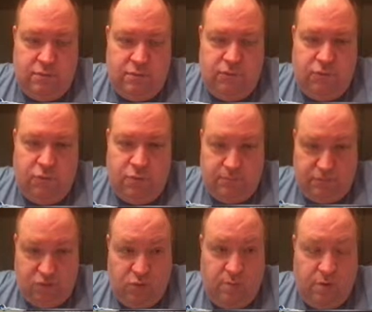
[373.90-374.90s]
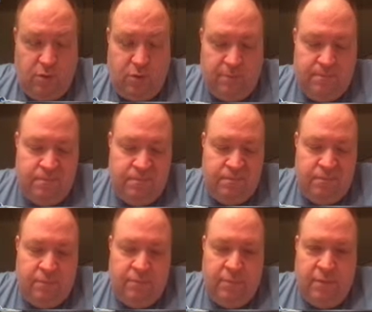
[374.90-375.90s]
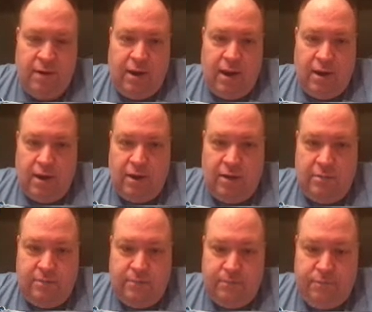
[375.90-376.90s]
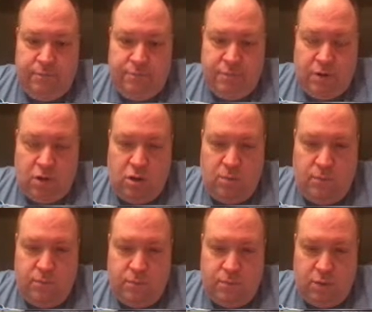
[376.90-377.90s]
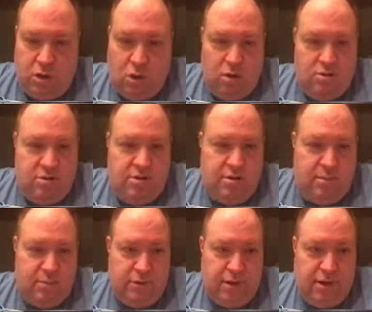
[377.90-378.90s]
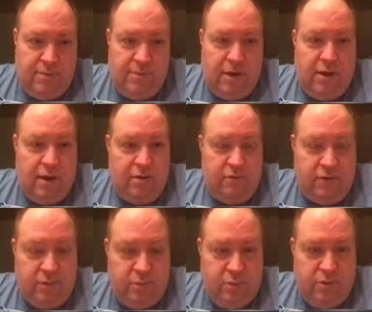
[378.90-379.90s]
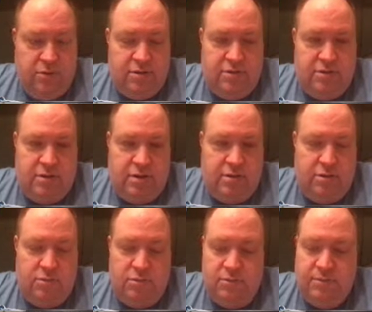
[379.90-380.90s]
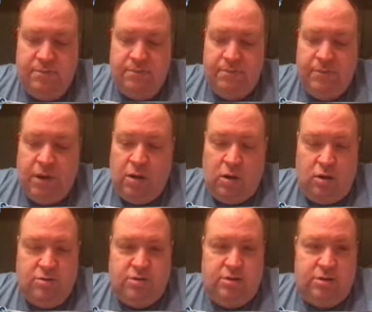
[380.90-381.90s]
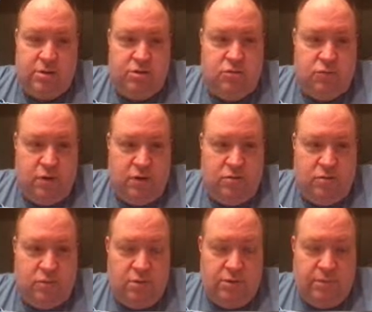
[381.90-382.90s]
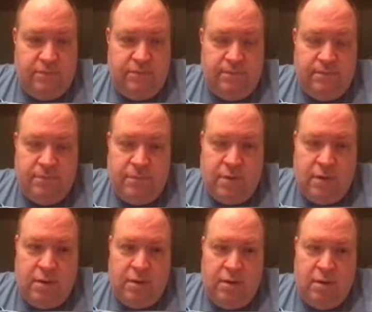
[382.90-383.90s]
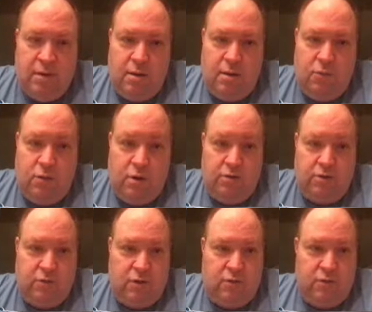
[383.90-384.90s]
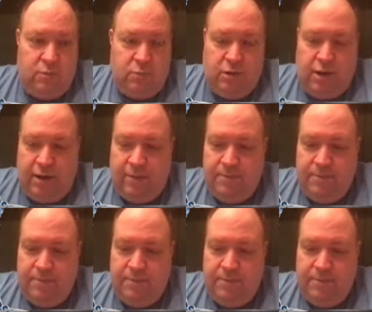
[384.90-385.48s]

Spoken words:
for an opponent, and cards that they play and activated abilities that they use cost an additional resource while this card's in play.